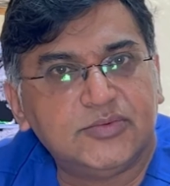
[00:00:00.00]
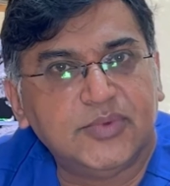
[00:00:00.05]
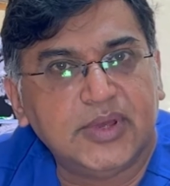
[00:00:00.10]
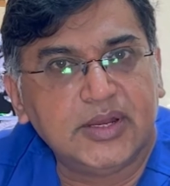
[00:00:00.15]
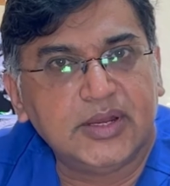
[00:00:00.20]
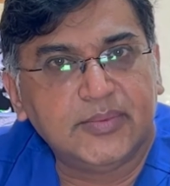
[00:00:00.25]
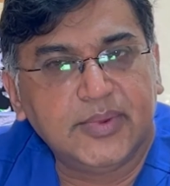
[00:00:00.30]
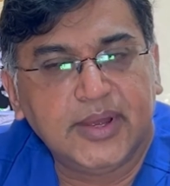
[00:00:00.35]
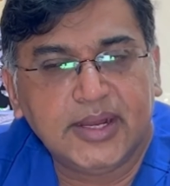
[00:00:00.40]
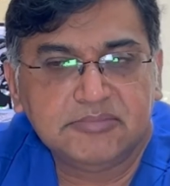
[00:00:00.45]

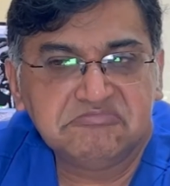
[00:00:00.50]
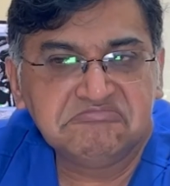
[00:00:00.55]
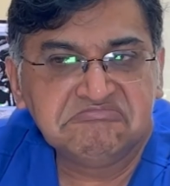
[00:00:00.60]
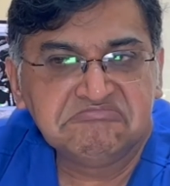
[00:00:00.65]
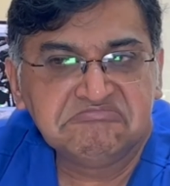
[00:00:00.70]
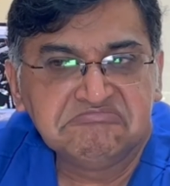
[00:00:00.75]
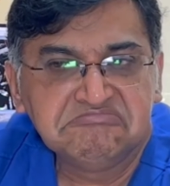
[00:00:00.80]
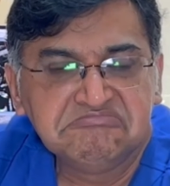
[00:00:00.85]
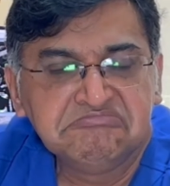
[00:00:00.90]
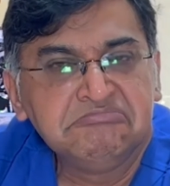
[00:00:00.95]
very well.
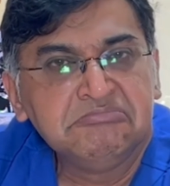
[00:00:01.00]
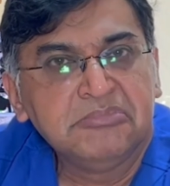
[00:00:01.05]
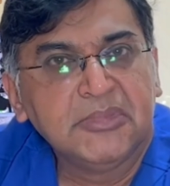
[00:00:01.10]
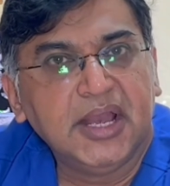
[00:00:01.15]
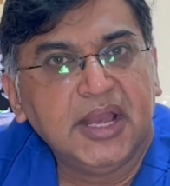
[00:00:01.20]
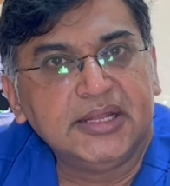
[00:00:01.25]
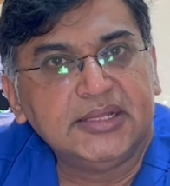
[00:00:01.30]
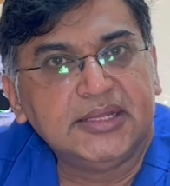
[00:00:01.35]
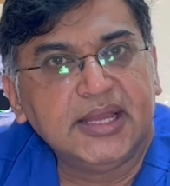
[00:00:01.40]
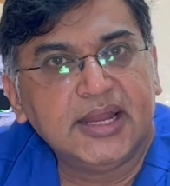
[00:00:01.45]

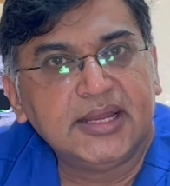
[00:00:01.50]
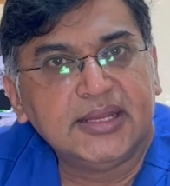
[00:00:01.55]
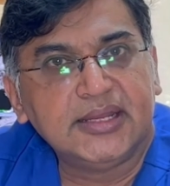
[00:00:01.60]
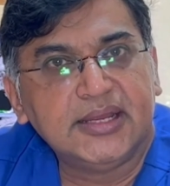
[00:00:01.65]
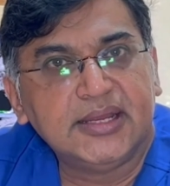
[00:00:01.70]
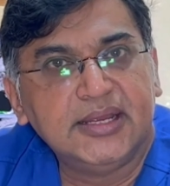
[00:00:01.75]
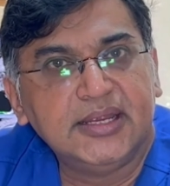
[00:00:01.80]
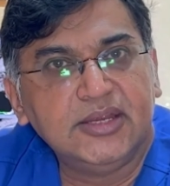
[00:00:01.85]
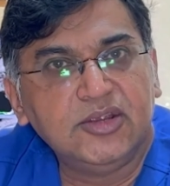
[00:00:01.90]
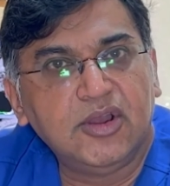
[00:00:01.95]
And then
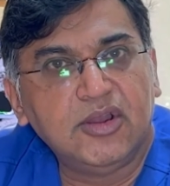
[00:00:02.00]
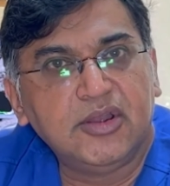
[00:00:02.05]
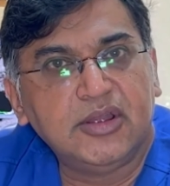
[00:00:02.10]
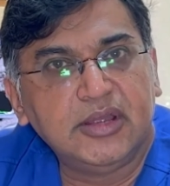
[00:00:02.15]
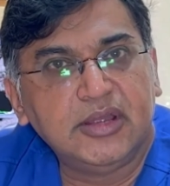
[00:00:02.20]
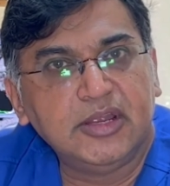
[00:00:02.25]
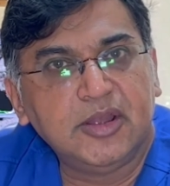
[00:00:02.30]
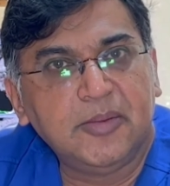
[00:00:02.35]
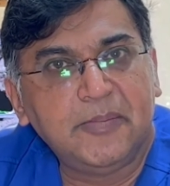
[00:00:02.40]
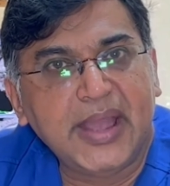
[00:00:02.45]

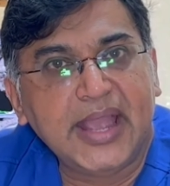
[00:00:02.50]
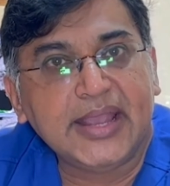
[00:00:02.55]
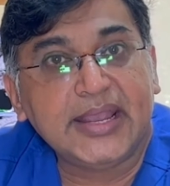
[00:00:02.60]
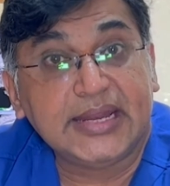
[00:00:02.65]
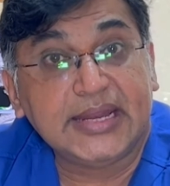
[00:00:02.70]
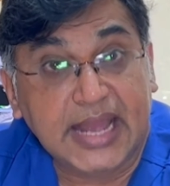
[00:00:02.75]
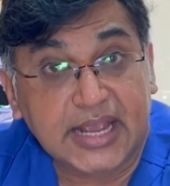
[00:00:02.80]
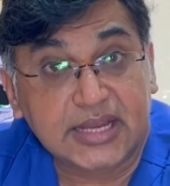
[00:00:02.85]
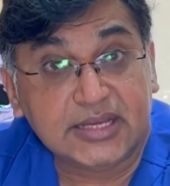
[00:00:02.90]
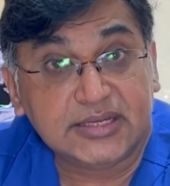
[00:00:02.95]
you're back
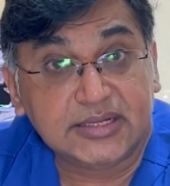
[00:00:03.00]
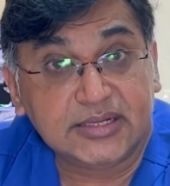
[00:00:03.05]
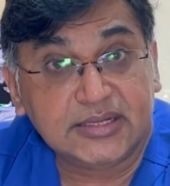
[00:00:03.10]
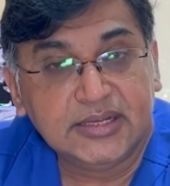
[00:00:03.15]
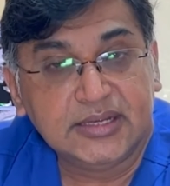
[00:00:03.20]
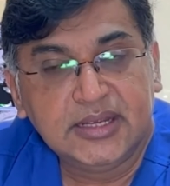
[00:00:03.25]
in action.